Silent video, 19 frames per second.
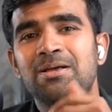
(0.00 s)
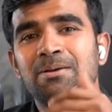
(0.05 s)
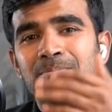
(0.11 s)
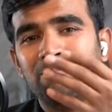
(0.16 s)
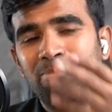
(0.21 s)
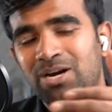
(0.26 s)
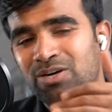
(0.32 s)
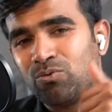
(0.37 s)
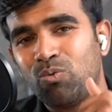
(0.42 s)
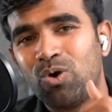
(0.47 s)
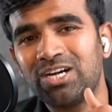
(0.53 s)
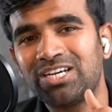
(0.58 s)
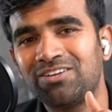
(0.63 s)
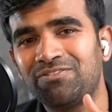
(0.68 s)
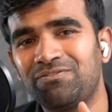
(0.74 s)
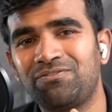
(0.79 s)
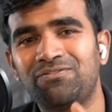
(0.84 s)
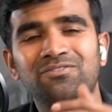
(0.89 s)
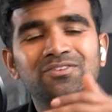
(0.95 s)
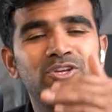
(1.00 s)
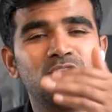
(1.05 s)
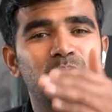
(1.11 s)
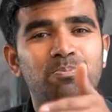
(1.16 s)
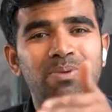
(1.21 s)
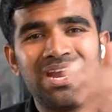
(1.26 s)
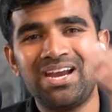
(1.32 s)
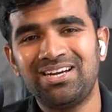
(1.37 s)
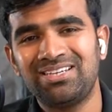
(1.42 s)
But what if
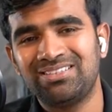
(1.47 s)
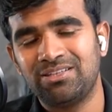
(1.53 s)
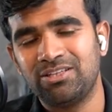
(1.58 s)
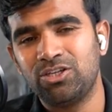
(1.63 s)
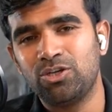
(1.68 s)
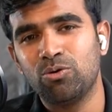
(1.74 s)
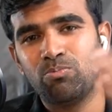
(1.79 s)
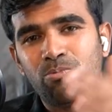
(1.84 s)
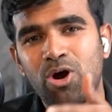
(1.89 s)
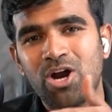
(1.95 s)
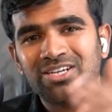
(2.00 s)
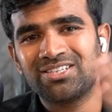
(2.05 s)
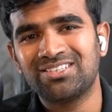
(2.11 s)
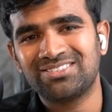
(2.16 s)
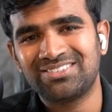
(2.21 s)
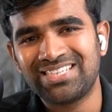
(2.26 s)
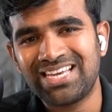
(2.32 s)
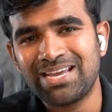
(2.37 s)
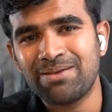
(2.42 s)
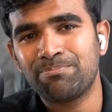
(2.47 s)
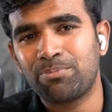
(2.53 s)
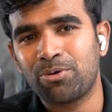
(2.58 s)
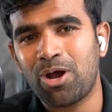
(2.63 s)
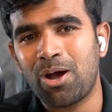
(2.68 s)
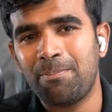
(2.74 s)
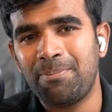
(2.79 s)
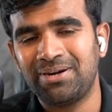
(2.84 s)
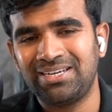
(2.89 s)
you bought the same
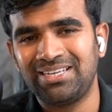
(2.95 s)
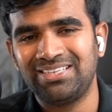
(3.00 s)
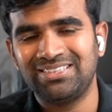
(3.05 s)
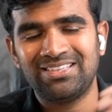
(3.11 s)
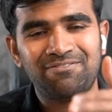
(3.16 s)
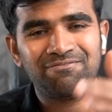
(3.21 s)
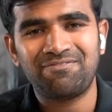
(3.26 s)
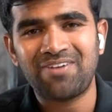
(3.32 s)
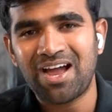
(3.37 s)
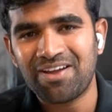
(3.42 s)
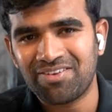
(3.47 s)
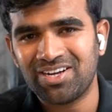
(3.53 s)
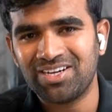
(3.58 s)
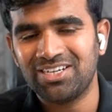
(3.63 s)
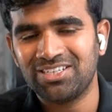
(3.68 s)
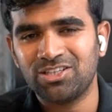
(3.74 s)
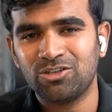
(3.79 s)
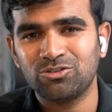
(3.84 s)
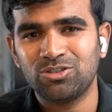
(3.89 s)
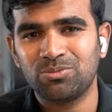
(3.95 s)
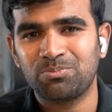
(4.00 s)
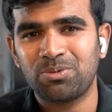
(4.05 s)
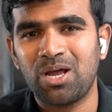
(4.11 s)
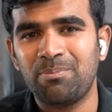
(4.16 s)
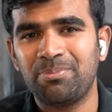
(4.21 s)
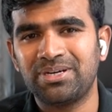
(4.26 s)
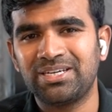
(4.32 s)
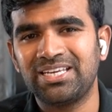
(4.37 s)
property, the 500,000
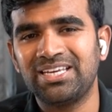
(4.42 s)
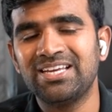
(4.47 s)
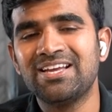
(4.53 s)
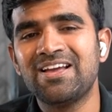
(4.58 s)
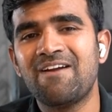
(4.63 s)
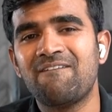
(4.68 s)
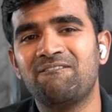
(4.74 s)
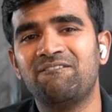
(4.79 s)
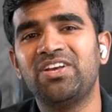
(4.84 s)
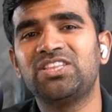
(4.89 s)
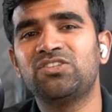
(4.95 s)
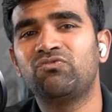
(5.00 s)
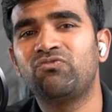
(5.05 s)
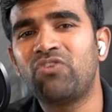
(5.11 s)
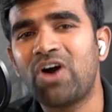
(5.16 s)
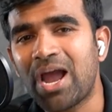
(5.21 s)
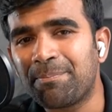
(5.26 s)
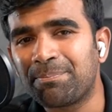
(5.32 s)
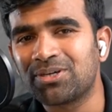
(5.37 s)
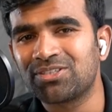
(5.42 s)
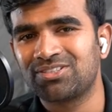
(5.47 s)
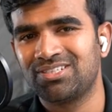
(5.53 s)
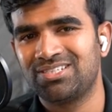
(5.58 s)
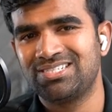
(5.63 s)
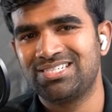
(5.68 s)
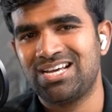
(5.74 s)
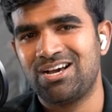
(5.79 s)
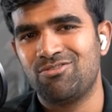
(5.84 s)
property, with
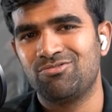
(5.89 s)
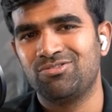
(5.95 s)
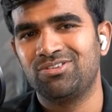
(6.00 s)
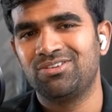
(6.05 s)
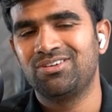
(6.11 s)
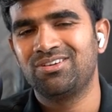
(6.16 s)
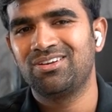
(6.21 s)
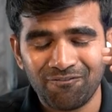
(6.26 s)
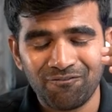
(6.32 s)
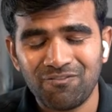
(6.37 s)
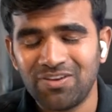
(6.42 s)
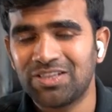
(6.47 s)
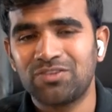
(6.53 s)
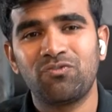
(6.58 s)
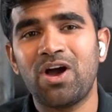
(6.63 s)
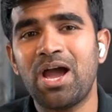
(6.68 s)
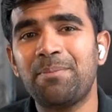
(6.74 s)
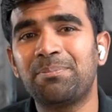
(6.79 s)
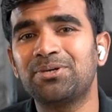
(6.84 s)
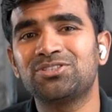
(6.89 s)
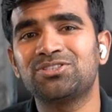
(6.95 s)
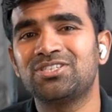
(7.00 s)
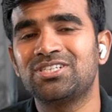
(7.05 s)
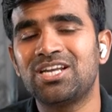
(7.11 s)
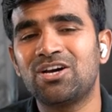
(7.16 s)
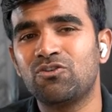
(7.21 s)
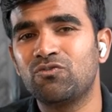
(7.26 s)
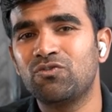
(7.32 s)
5% down? With
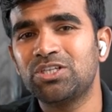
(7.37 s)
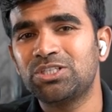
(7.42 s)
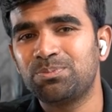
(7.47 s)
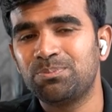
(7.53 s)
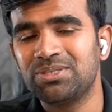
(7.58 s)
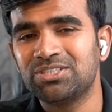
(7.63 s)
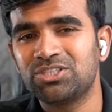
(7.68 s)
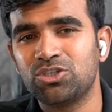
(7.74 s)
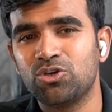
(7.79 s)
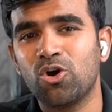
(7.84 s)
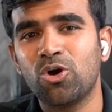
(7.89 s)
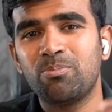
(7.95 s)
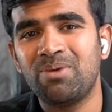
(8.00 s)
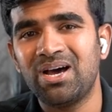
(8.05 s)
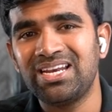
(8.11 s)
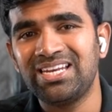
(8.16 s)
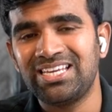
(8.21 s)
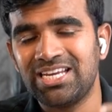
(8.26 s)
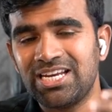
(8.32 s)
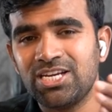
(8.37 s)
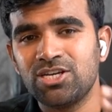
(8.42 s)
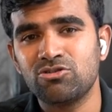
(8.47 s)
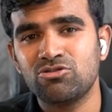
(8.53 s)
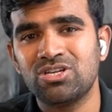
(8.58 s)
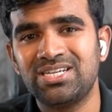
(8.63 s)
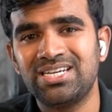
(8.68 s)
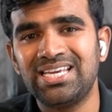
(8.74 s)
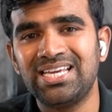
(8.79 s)
5% down, which means your money
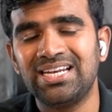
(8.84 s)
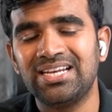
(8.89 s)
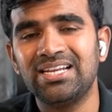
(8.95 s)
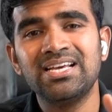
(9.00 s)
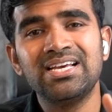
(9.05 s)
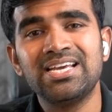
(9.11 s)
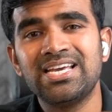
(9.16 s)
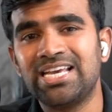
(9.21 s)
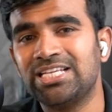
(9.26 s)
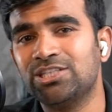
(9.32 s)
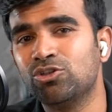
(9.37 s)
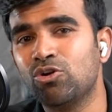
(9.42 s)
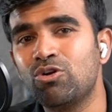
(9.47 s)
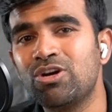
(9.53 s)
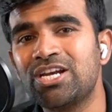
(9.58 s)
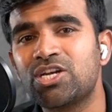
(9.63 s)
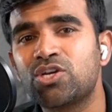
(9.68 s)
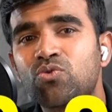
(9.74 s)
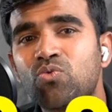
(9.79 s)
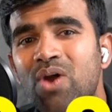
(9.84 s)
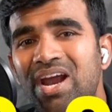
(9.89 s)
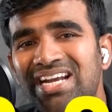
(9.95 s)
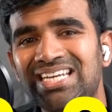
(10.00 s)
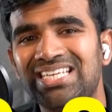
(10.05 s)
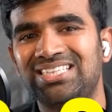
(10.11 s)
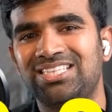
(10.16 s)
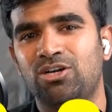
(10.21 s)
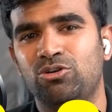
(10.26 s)
into the deal is only
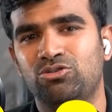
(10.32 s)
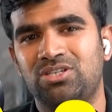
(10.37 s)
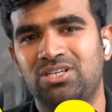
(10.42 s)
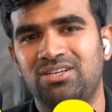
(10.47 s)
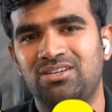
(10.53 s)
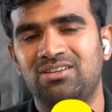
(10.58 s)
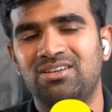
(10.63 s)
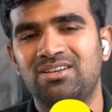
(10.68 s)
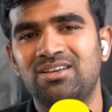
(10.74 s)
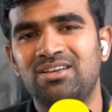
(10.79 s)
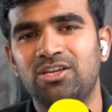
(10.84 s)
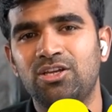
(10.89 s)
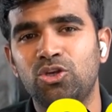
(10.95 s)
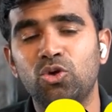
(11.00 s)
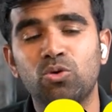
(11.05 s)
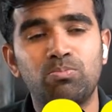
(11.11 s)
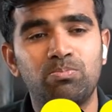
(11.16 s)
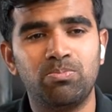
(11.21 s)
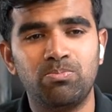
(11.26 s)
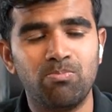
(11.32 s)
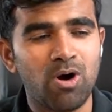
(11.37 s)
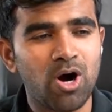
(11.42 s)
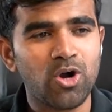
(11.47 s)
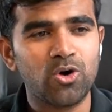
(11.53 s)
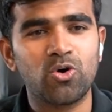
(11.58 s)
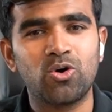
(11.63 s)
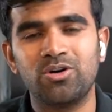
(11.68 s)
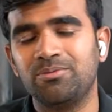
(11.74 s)
20,000 you
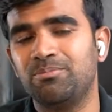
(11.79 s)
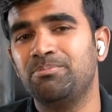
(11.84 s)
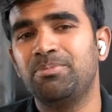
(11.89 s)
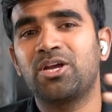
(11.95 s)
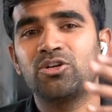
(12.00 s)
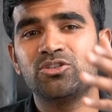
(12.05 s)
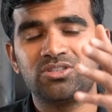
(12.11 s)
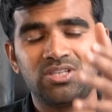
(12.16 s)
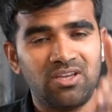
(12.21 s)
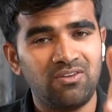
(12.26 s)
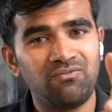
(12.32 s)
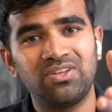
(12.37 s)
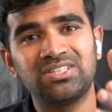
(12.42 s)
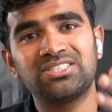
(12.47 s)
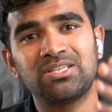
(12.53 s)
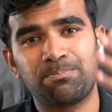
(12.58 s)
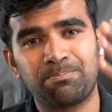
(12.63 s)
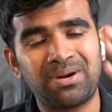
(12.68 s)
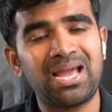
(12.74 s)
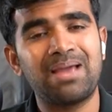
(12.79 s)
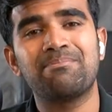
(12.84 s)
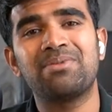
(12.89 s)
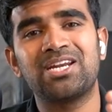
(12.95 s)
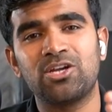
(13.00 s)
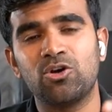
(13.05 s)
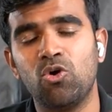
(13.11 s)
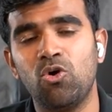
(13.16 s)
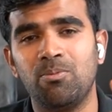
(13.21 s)
borrowed, because if it's a
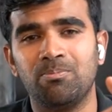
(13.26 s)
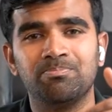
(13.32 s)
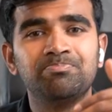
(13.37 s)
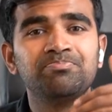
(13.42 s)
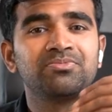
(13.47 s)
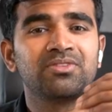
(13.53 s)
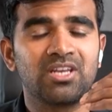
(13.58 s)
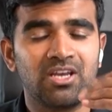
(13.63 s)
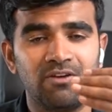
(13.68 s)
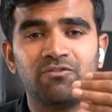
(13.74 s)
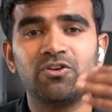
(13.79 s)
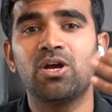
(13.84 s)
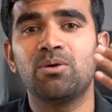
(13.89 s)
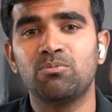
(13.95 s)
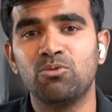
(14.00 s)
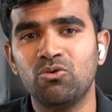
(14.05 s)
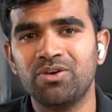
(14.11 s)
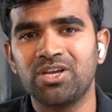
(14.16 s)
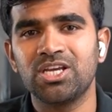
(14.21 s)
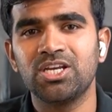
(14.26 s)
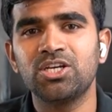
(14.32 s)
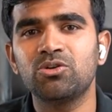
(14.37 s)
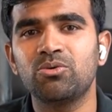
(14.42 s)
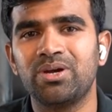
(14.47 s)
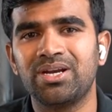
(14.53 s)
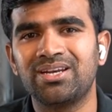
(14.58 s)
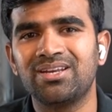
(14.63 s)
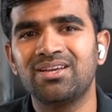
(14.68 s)
primary home, if you're moving
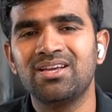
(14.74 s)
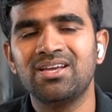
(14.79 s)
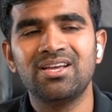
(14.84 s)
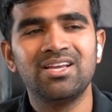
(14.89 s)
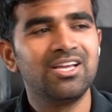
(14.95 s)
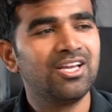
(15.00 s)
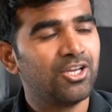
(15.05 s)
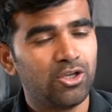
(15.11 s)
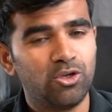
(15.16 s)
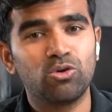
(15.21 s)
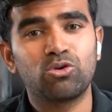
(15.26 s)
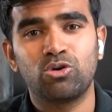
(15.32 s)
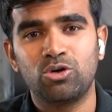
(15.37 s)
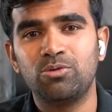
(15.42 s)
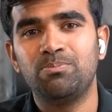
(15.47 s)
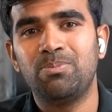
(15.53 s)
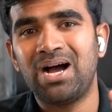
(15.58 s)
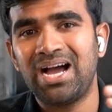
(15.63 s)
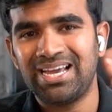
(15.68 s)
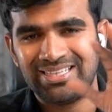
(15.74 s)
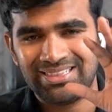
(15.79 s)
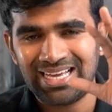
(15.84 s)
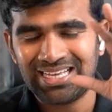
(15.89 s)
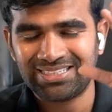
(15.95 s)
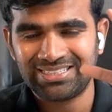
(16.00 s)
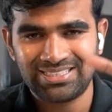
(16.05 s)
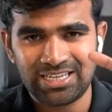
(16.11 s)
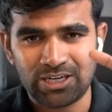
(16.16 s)
into it, you could buy.
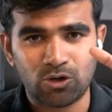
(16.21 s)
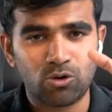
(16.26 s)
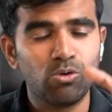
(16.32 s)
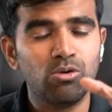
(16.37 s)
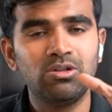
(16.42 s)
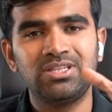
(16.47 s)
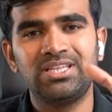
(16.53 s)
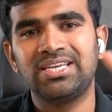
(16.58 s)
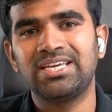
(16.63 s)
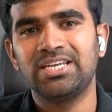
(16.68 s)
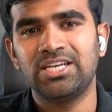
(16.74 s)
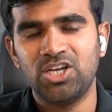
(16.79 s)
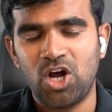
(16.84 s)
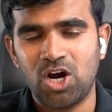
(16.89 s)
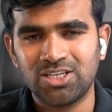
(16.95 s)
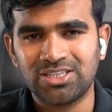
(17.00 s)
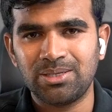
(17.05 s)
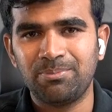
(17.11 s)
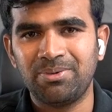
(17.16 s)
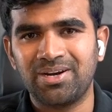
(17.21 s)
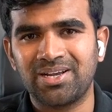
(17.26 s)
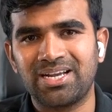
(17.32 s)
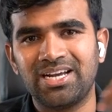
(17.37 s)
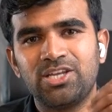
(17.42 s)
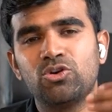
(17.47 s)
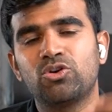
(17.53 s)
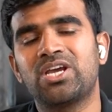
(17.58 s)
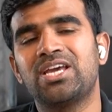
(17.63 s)
That's the cool thing in North
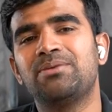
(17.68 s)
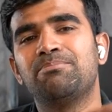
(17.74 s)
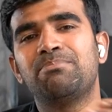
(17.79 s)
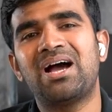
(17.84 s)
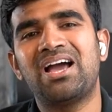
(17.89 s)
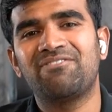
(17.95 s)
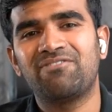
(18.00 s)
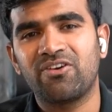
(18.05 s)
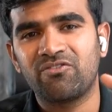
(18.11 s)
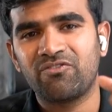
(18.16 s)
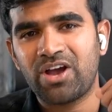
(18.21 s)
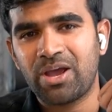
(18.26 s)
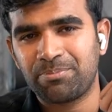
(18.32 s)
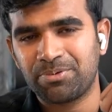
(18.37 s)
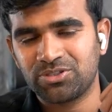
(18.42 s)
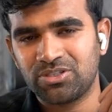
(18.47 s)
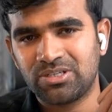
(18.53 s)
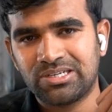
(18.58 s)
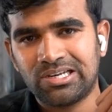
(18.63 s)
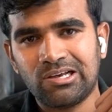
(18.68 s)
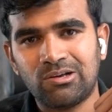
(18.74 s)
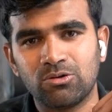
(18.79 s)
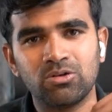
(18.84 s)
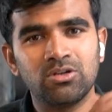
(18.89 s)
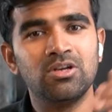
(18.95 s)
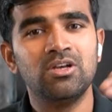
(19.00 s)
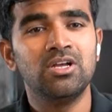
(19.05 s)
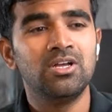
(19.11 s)
America, you can buy for 5%
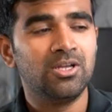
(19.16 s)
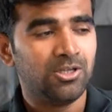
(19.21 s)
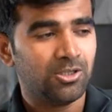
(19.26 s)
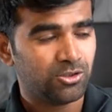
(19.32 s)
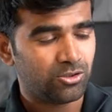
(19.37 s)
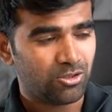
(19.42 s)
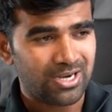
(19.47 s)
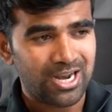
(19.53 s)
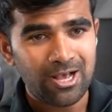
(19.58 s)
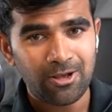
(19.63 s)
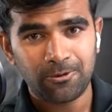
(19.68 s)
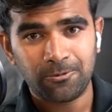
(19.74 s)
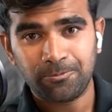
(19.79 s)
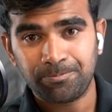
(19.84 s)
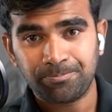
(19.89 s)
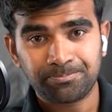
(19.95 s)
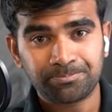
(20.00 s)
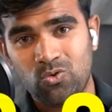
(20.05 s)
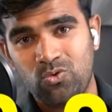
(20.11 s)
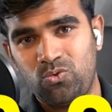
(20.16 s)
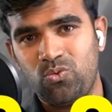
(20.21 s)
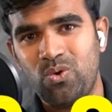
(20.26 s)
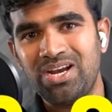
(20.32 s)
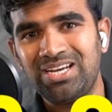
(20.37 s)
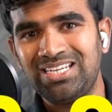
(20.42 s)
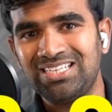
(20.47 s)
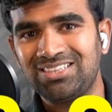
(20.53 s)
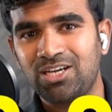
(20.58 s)
down. So now
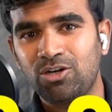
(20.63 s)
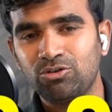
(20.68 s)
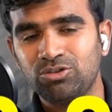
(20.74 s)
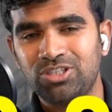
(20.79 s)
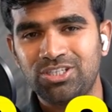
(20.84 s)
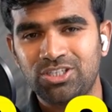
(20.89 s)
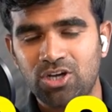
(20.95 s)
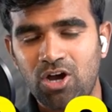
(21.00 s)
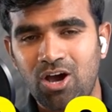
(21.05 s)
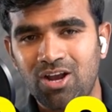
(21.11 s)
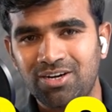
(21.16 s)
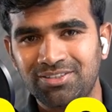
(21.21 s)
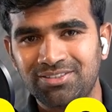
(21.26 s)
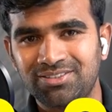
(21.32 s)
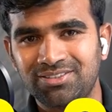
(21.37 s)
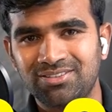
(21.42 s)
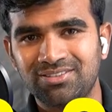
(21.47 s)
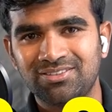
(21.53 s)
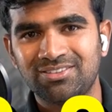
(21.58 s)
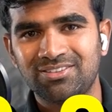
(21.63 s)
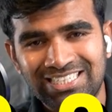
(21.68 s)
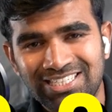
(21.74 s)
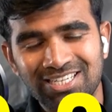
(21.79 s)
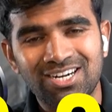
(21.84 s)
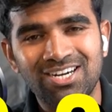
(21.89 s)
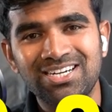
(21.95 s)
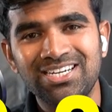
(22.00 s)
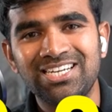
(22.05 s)
$20,000
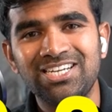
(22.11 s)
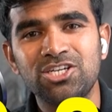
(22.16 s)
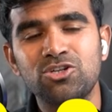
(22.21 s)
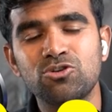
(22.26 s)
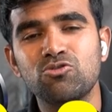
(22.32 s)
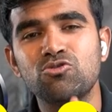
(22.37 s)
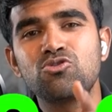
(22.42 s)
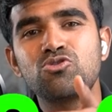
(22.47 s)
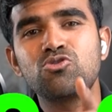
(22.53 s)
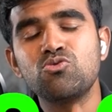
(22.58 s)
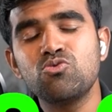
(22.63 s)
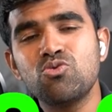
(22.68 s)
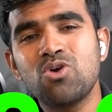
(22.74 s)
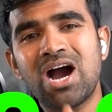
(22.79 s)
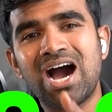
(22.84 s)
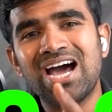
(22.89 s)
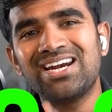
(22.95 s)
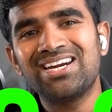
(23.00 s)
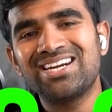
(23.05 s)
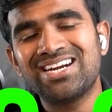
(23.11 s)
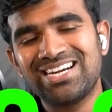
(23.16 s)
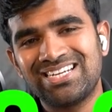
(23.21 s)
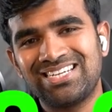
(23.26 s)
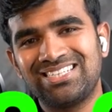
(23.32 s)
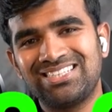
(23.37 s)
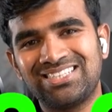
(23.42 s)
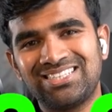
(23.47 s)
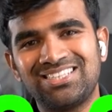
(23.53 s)
turned into
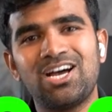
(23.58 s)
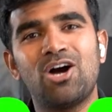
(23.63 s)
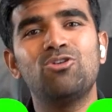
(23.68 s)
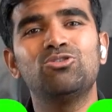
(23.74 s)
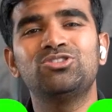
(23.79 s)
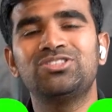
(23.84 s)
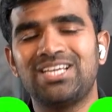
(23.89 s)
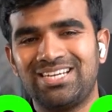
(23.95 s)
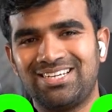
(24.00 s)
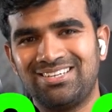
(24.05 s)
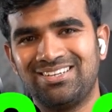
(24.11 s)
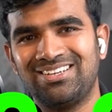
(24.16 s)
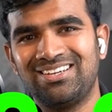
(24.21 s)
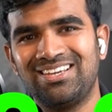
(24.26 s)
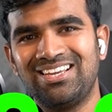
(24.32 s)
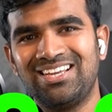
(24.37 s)
200,000.